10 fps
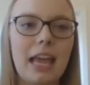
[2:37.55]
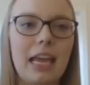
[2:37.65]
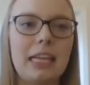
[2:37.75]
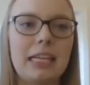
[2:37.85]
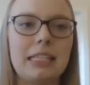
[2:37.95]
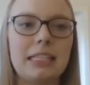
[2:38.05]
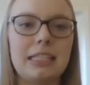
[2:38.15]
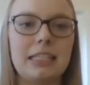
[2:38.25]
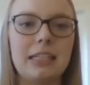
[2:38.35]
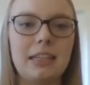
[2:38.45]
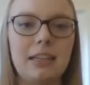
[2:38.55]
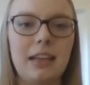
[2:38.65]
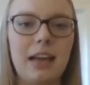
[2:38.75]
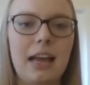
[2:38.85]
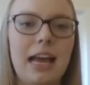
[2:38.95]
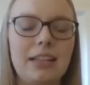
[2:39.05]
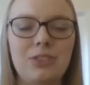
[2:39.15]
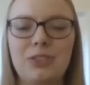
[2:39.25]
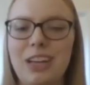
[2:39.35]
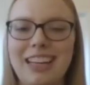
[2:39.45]
And
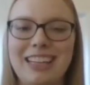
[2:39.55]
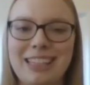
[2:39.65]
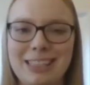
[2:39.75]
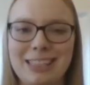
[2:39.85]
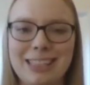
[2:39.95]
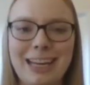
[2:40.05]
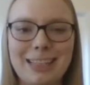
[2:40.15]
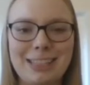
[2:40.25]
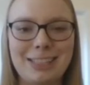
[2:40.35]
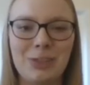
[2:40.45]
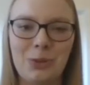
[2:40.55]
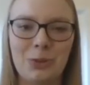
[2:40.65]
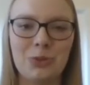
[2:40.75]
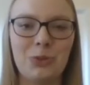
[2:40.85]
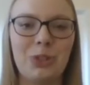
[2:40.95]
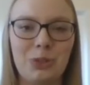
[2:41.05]
as I can kind of continue on the story,